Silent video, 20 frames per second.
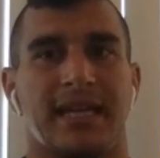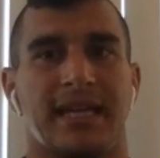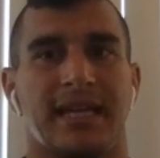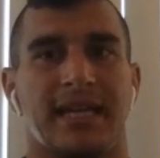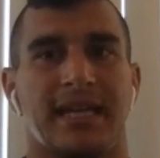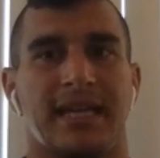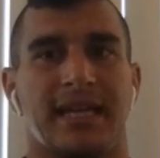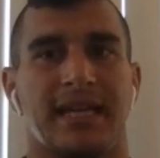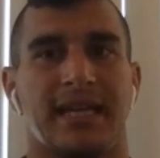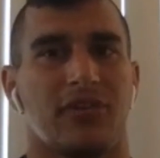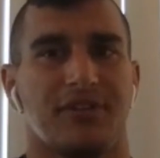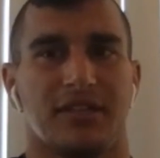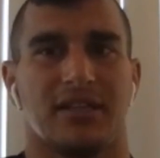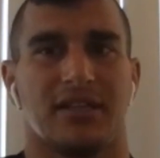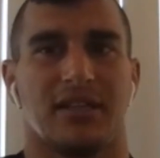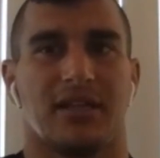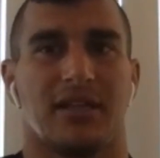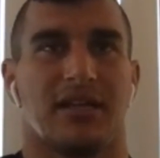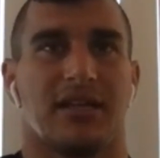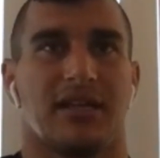Now I
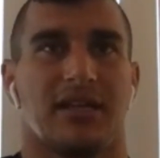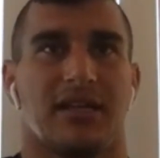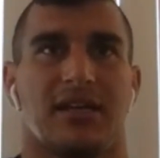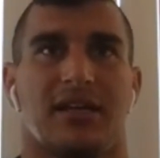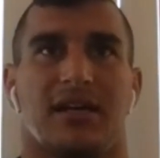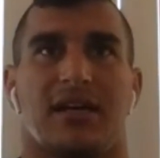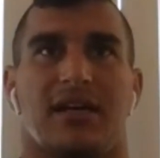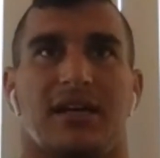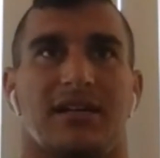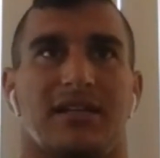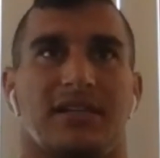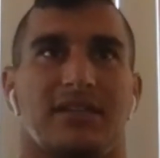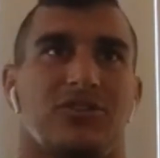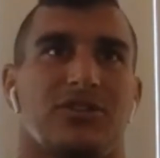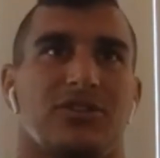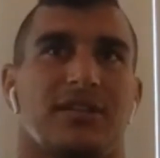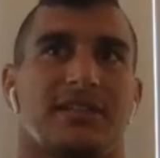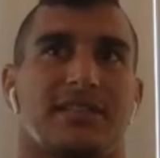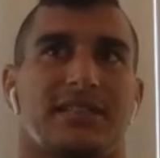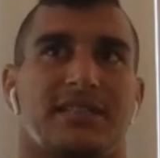feel
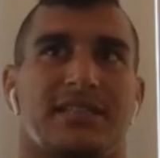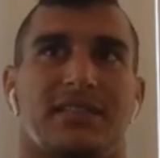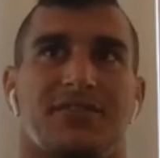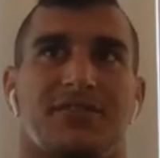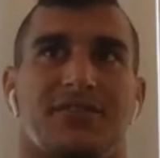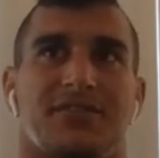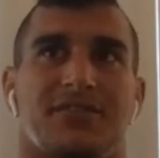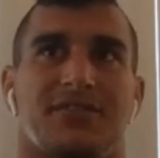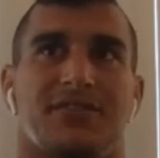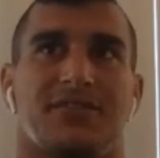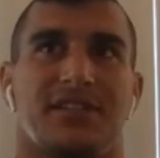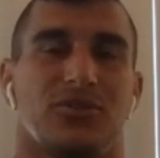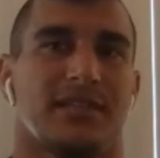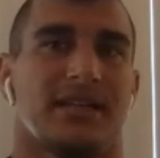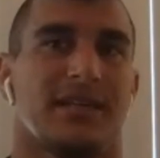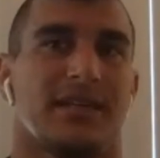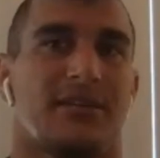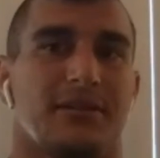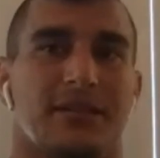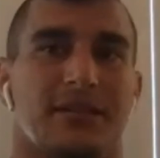I can see the
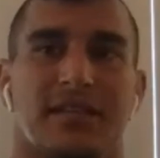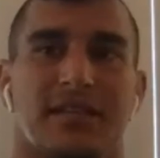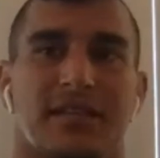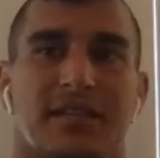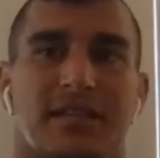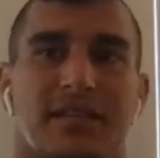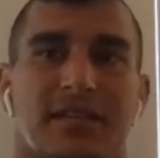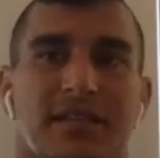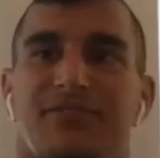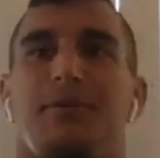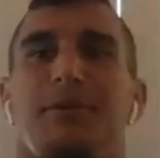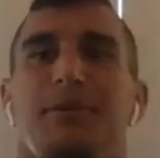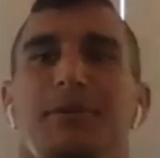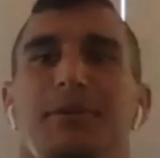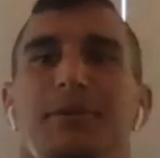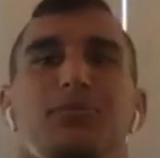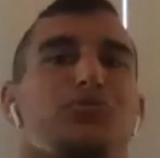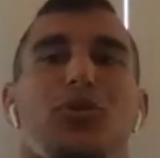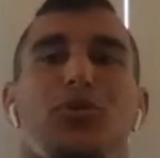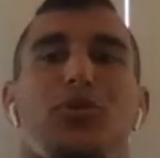videos. I lift
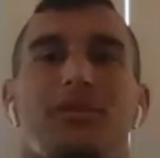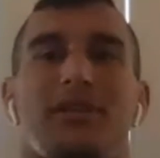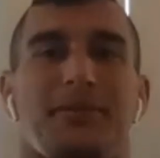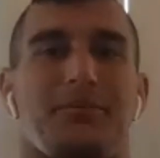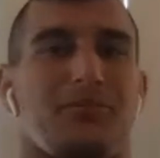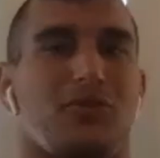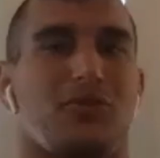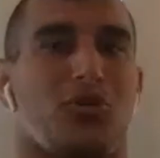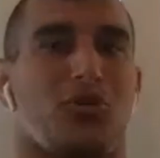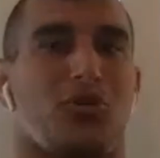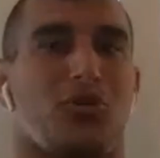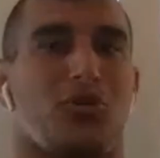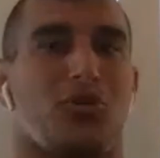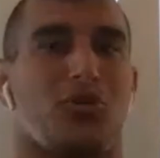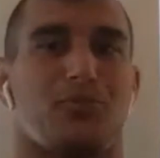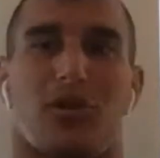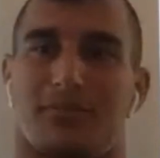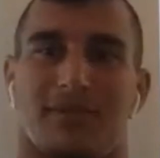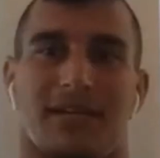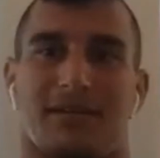people, throw them, no
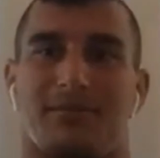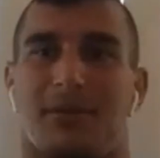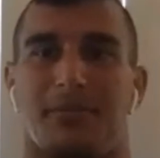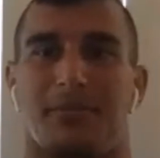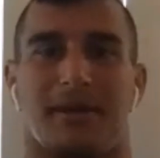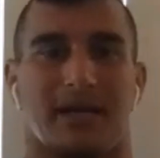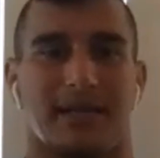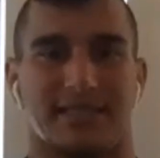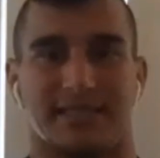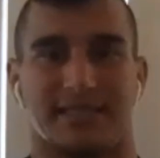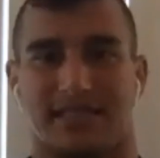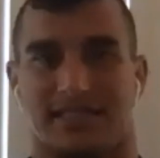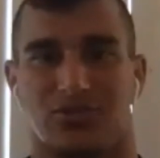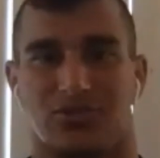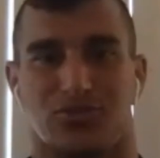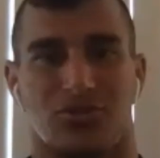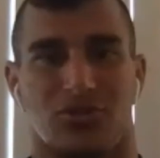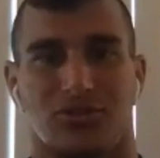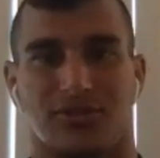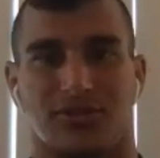problem. Like my back
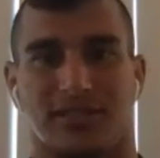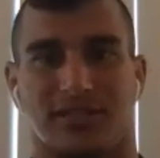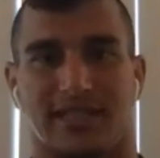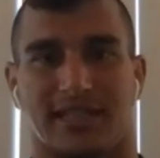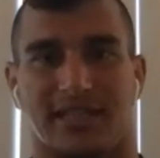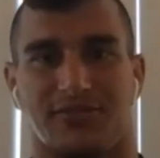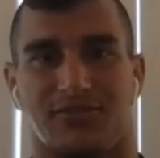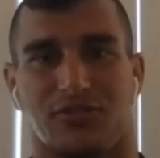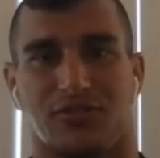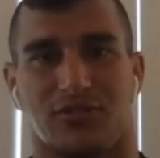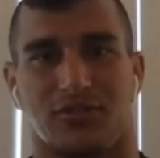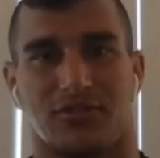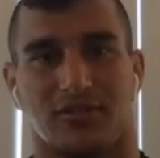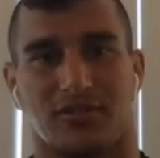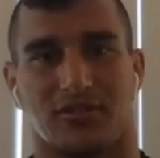is stronger than ever.